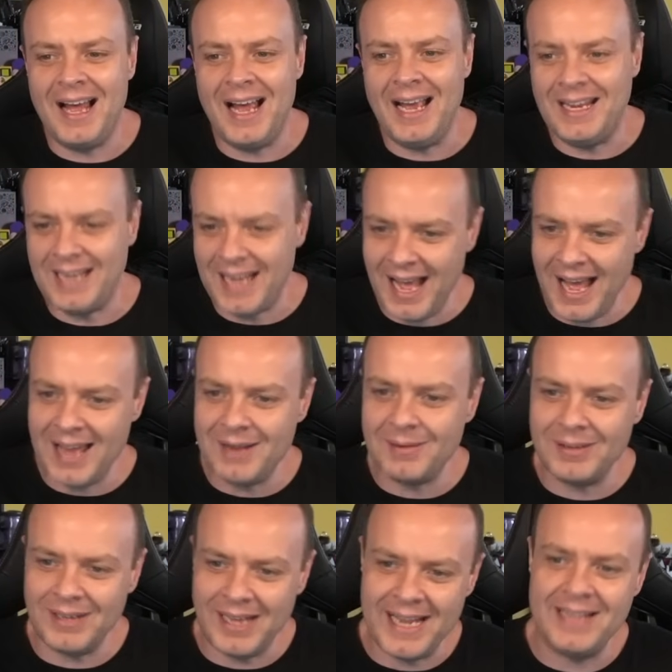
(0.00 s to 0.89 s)
I
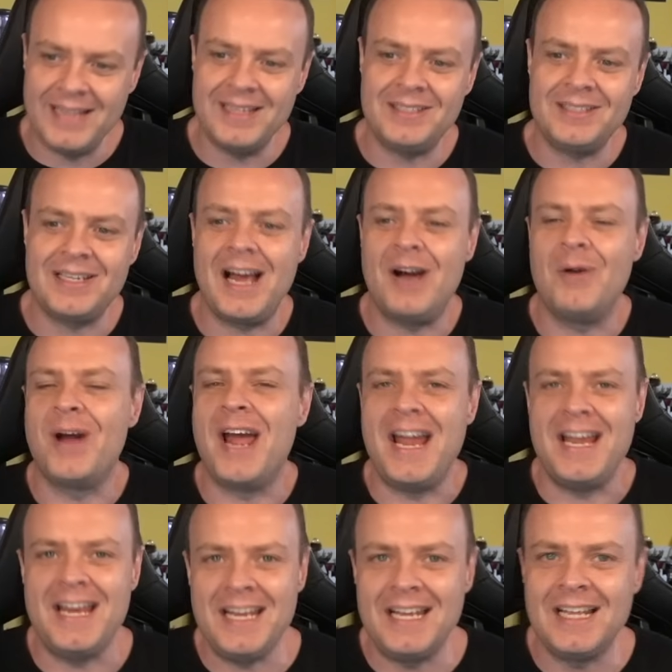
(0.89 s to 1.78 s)
can't lay this out
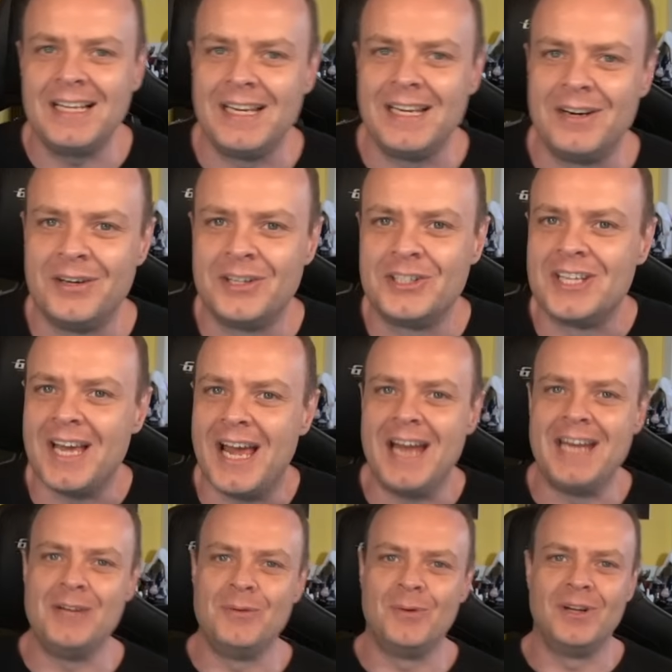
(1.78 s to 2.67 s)
any clearer to
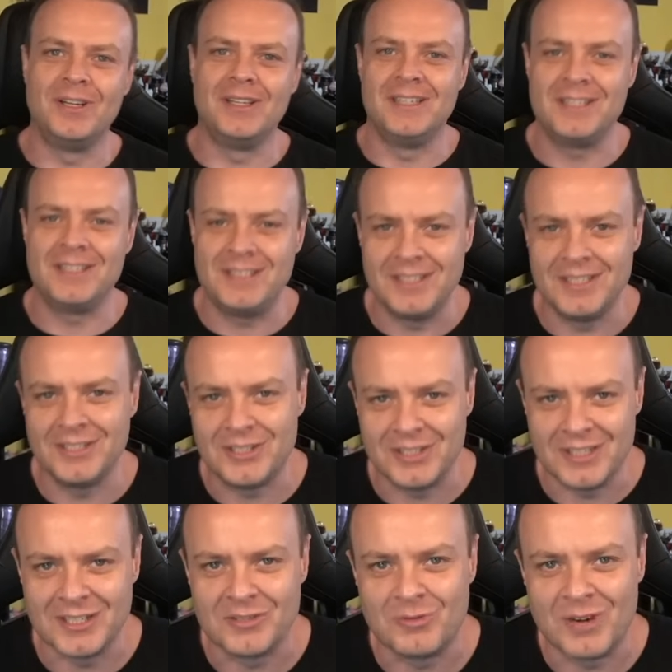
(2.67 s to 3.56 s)
anyone listening
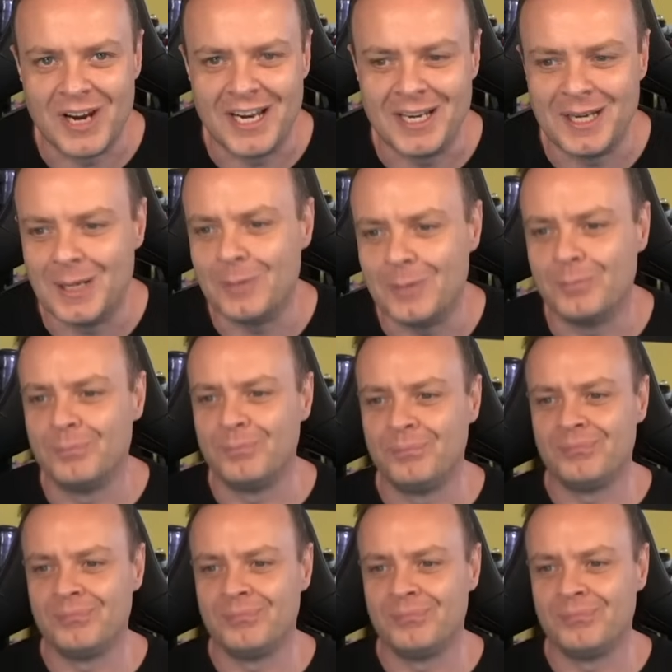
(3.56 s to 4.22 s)
to this right now.